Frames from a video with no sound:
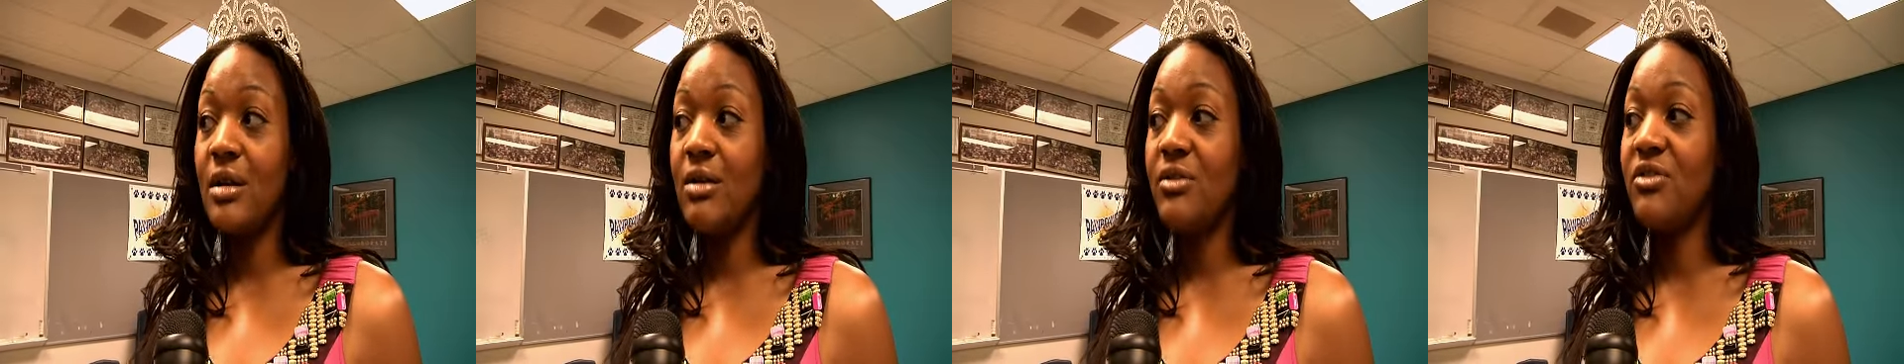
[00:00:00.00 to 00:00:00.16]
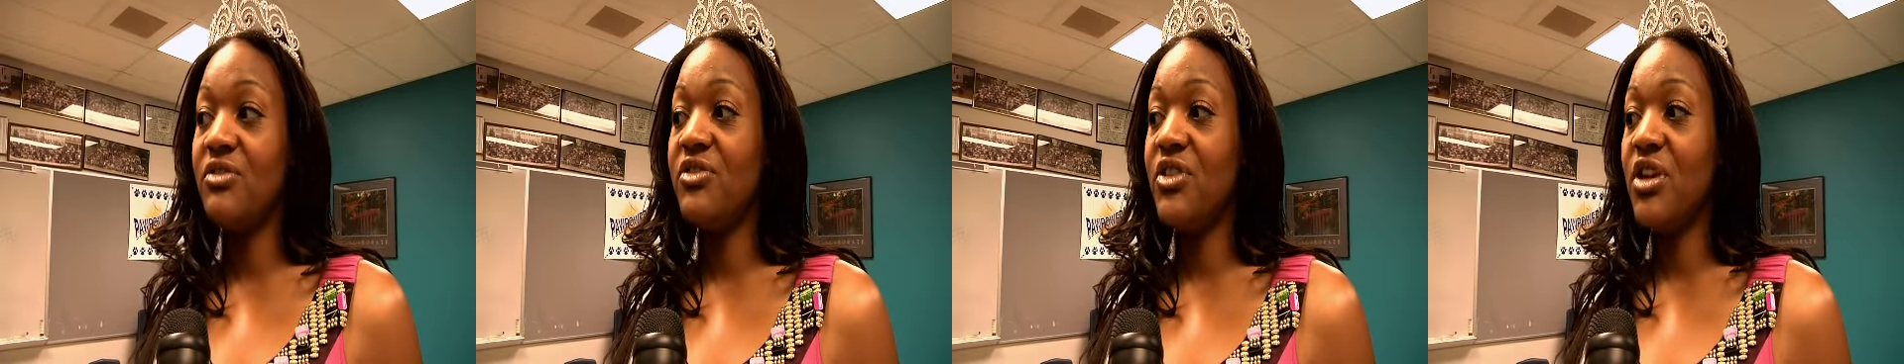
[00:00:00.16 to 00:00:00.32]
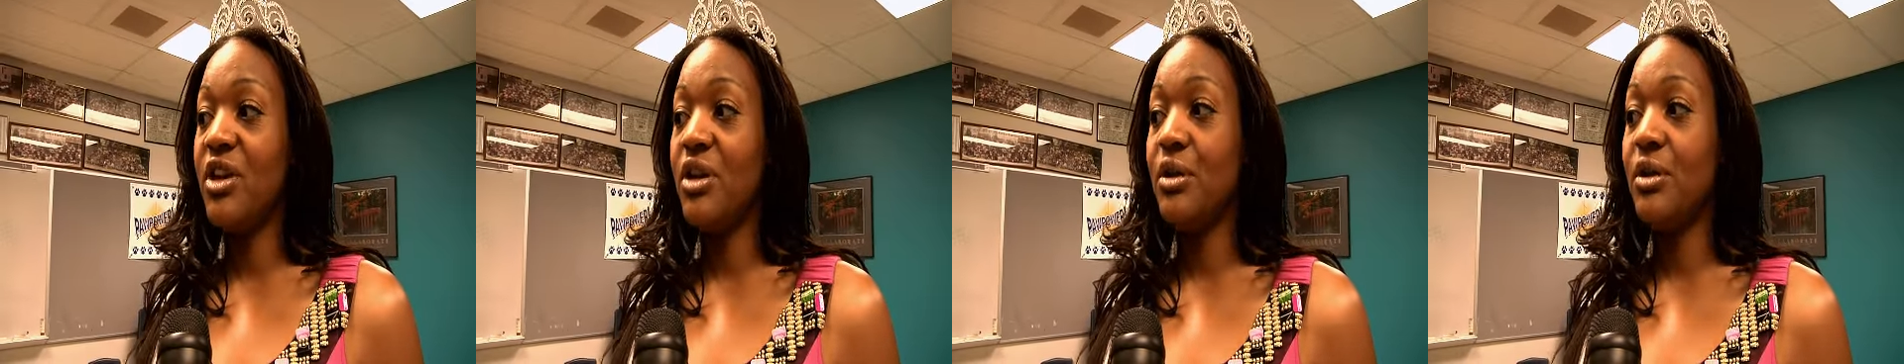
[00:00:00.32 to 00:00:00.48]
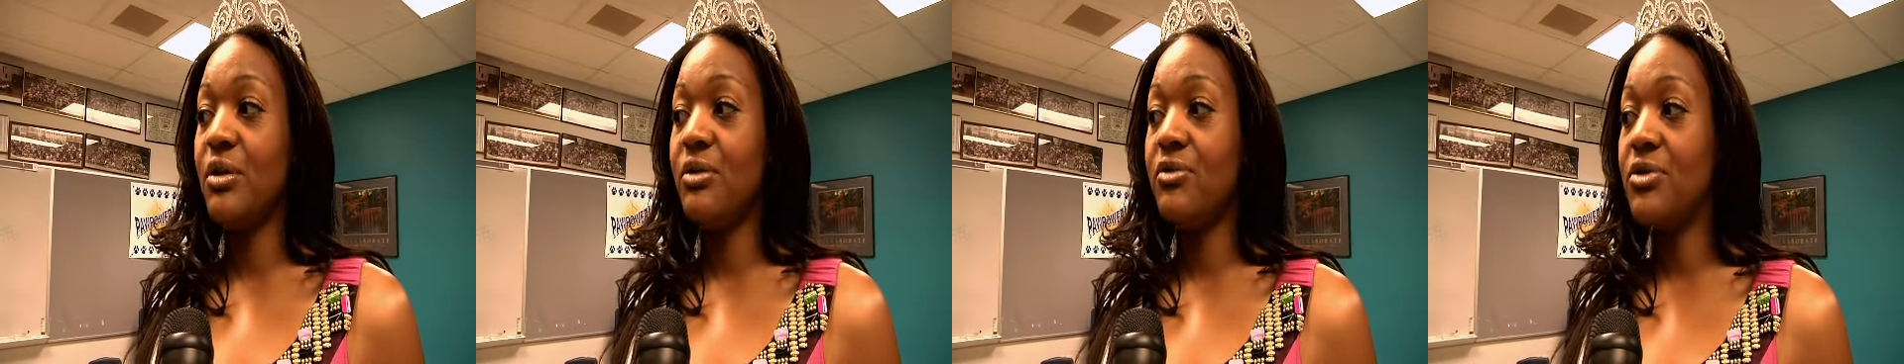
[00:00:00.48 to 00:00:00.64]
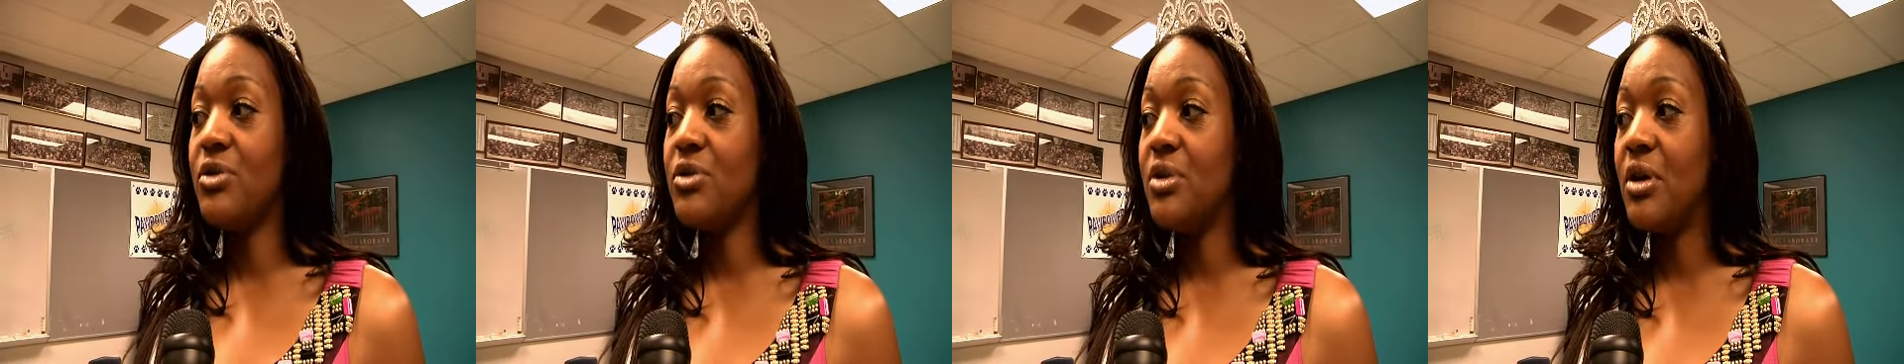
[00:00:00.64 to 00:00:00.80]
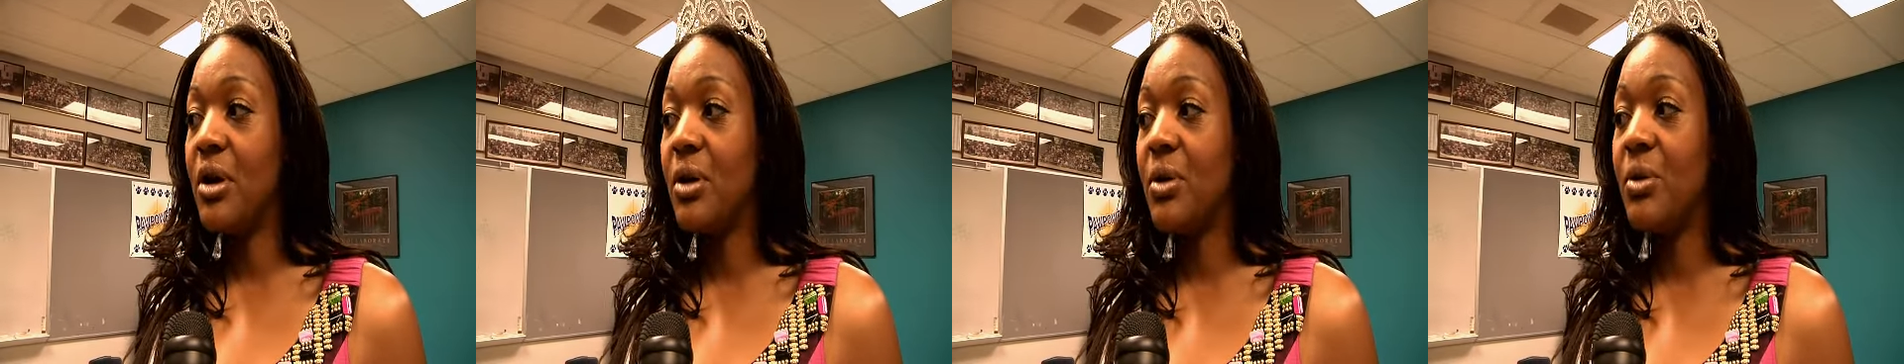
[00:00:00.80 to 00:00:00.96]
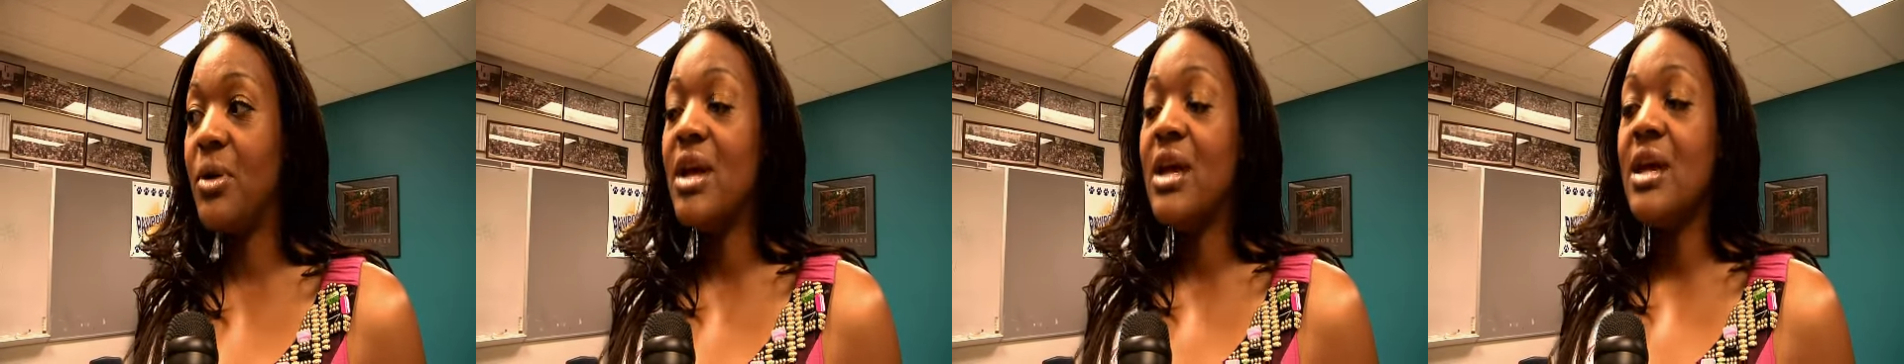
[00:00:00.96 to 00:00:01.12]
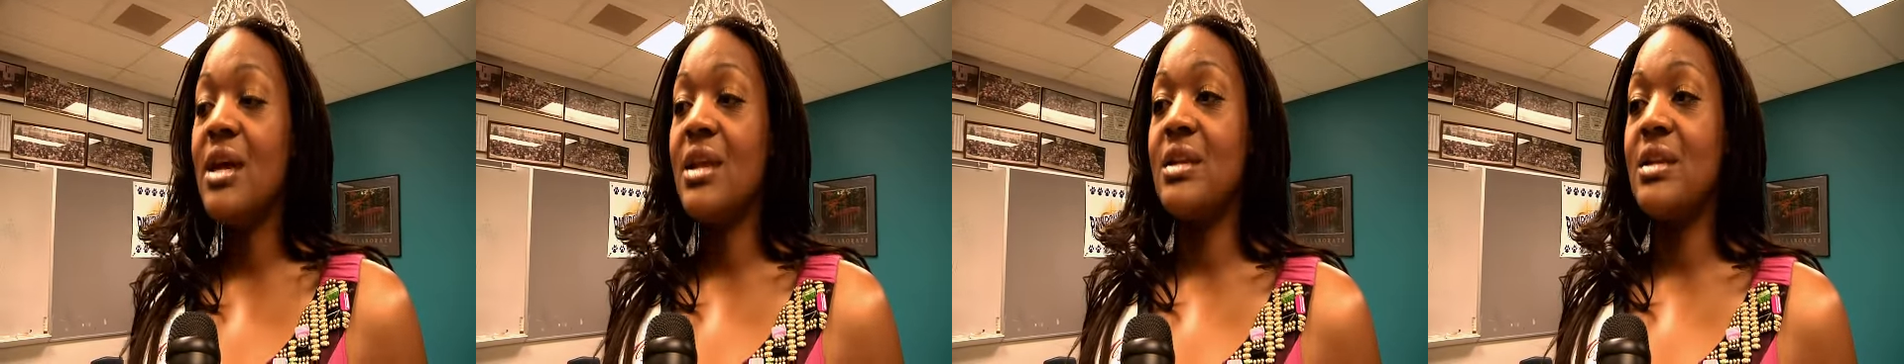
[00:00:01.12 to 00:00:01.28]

of fear of, you know,